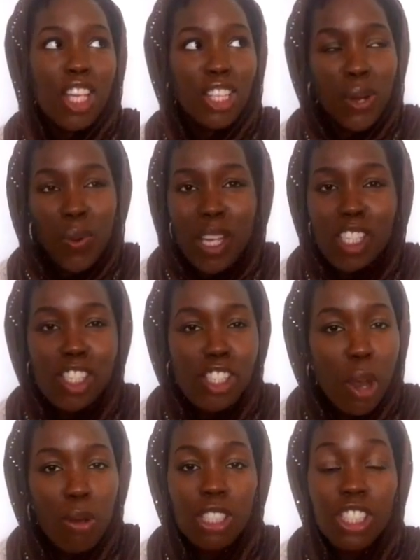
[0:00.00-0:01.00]
we're
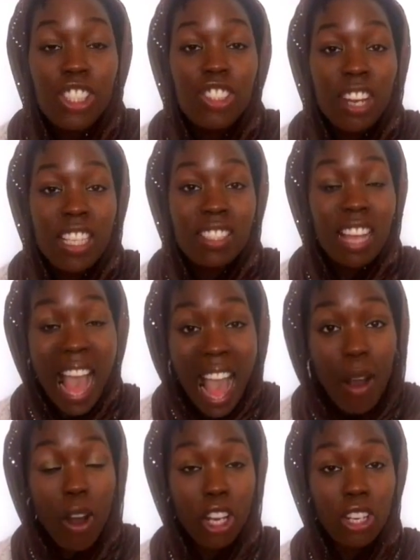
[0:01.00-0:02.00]
so stressed
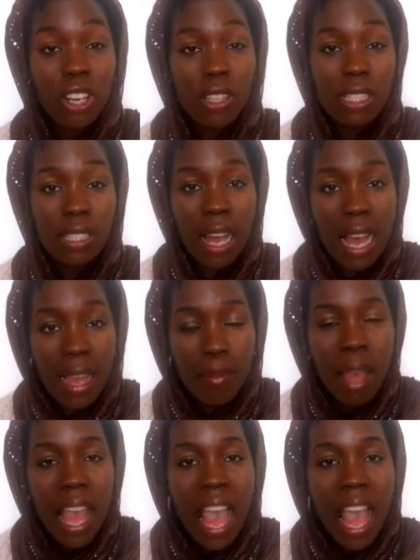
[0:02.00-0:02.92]
out a lot of the time.